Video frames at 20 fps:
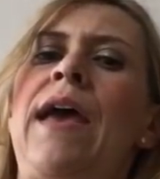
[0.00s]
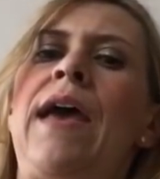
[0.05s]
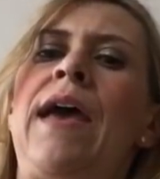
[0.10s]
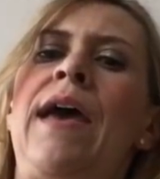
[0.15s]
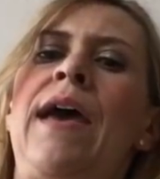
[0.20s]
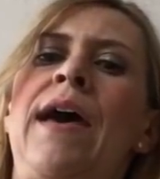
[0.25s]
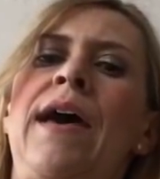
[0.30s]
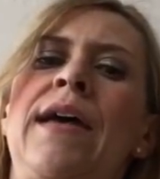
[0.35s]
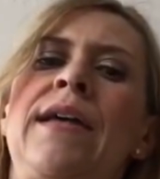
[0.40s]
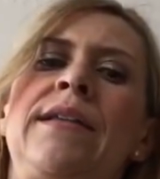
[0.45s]

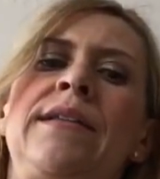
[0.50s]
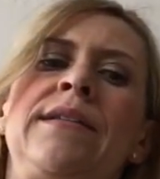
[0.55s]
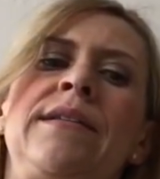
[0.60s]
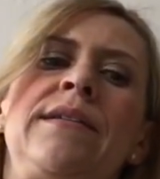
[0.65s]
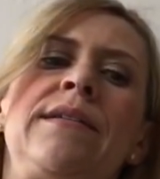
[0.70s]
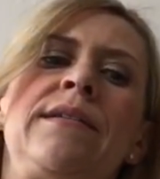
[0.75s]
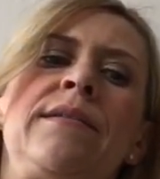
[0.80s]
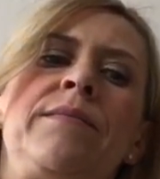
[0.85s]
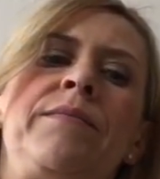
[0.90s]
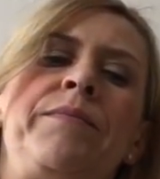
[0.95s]
and
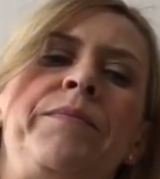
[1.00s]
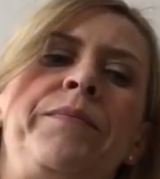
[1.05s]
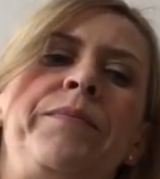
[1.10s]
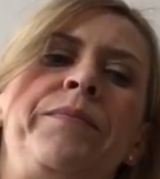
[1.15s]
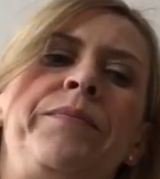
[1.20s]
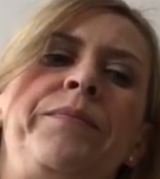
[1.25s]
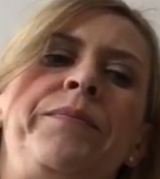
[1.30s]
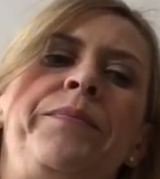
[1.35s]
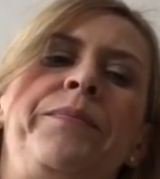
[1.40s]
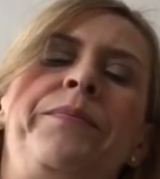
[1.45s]

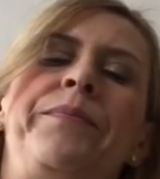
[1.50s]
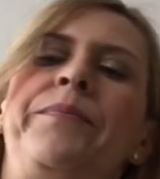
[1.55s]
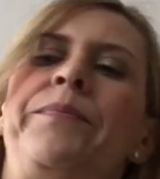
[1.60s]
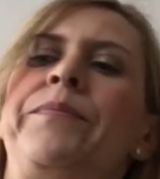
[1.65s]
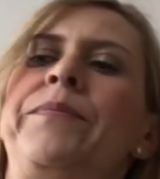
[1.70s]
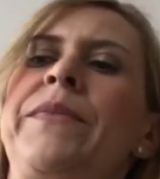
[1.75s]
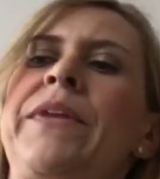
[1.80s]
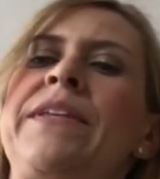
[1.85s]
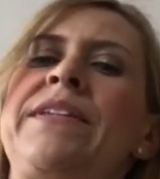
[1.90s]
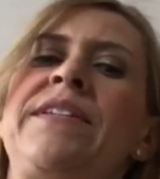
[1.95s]

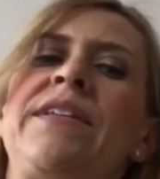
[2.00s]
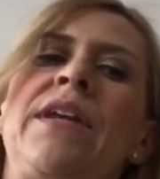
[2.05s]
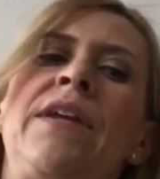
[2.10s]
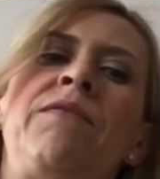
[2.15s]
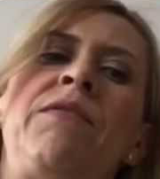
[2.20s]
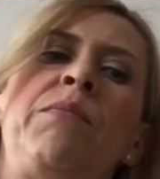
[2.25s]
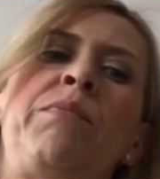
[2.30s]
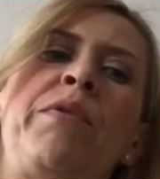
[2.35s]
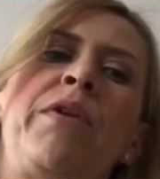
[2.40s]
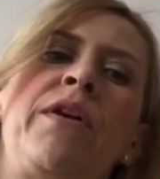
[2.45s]
instead
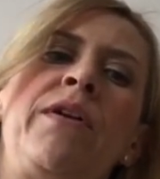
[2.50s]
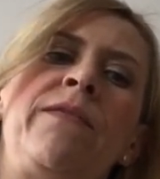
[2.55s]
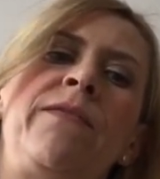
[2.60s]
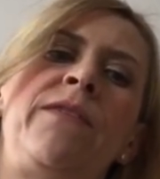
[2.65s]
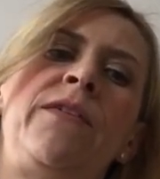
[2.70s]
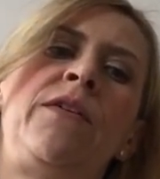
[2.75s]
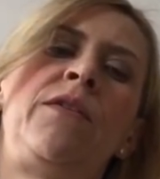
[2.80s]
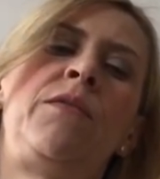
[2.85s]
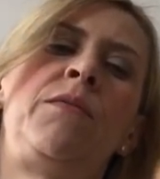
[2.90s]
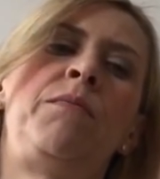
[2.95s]
of a
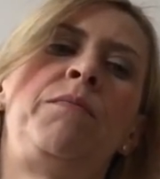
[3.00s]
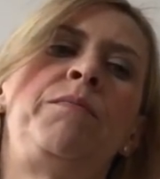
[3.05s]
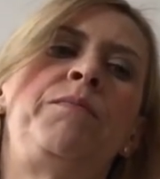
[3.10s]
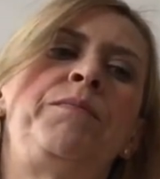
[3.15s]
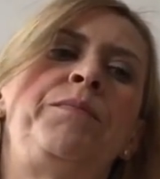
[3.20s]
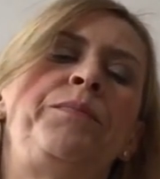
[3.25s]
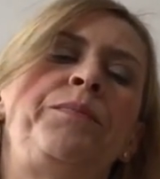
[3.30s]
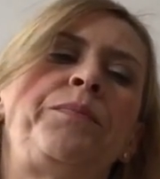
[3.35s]
perfume,